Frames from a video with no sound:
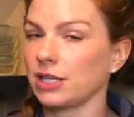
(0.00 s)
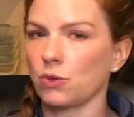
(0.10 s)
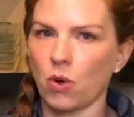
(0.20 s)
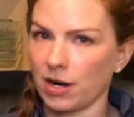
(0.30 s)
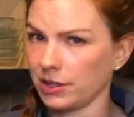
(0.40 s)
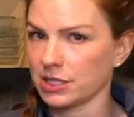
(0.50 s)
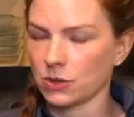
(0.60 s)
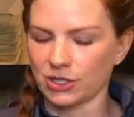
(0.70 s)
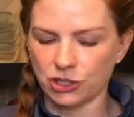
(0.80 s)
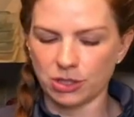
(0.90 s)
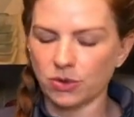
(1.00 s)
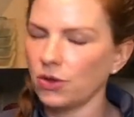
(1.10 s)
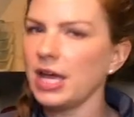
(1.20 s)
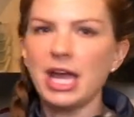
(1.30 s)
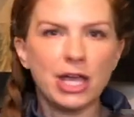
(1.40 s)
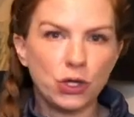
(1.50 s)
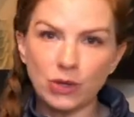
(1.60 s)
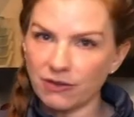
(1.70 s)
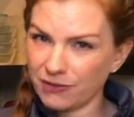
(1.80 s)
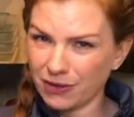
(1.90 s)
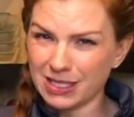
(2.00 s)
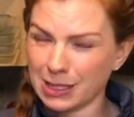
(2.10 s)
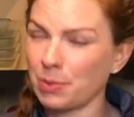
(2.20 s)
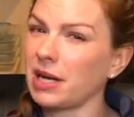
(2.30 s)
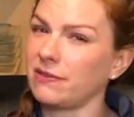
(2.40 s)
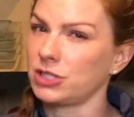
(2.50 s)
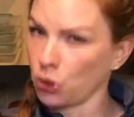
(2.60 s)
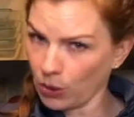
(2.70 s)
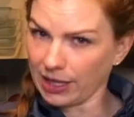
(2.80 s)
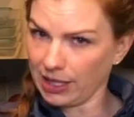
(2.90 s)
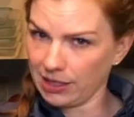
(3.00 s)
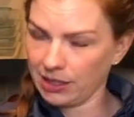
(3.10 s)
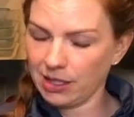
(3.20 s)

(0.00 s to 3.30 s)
and the water is questionable, you can fill this up out of a toilet